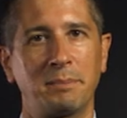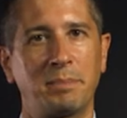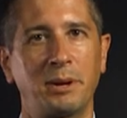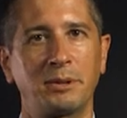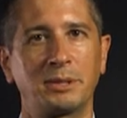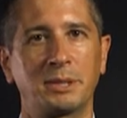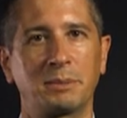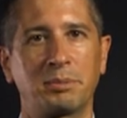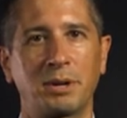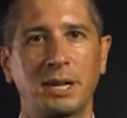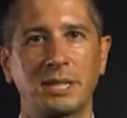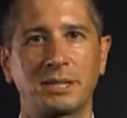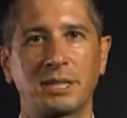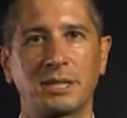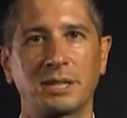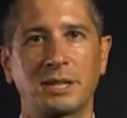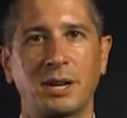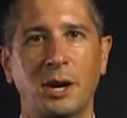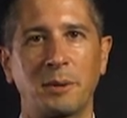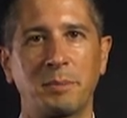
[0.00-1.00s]
and impose a
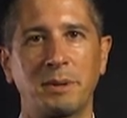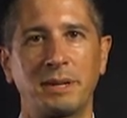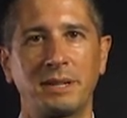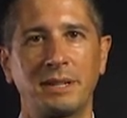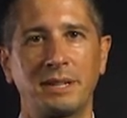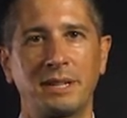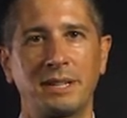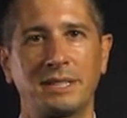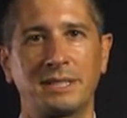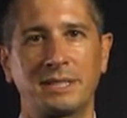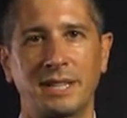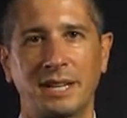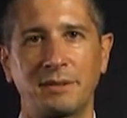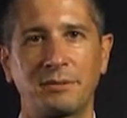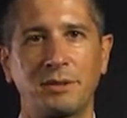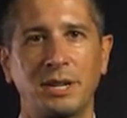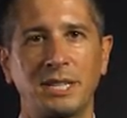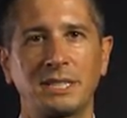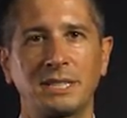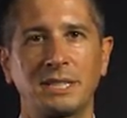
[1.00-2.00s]
price on carbon
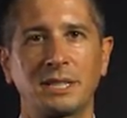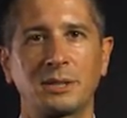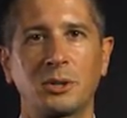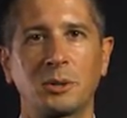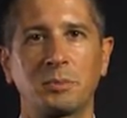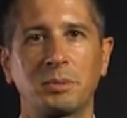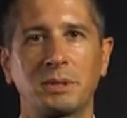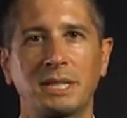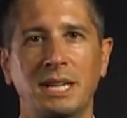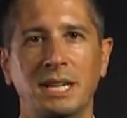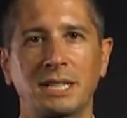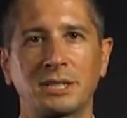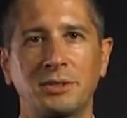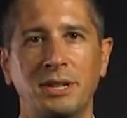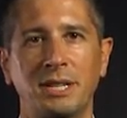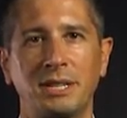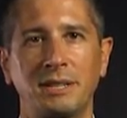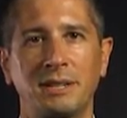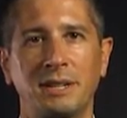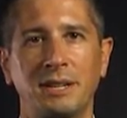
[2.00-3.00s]
instead of raising the corporate
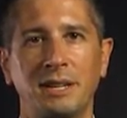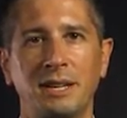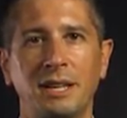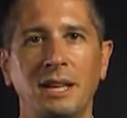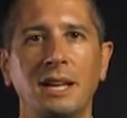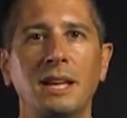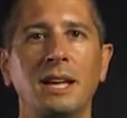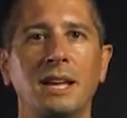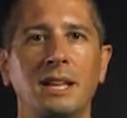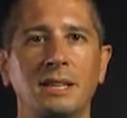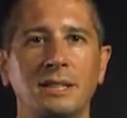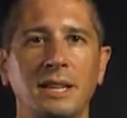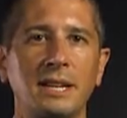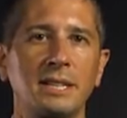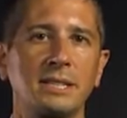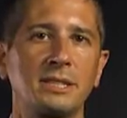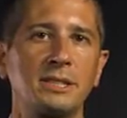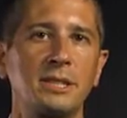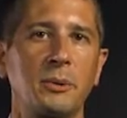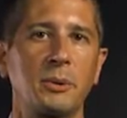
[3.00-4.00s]
tax rate?
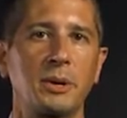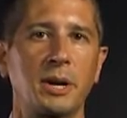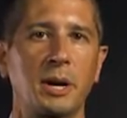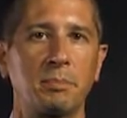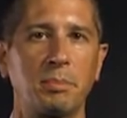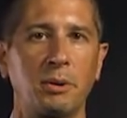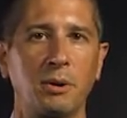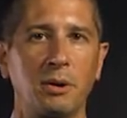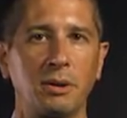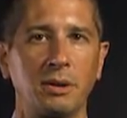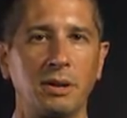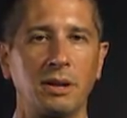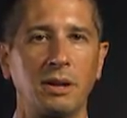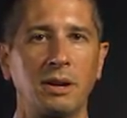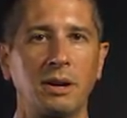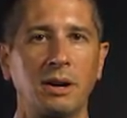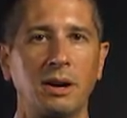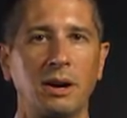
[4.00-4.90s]
Let us know in our poll.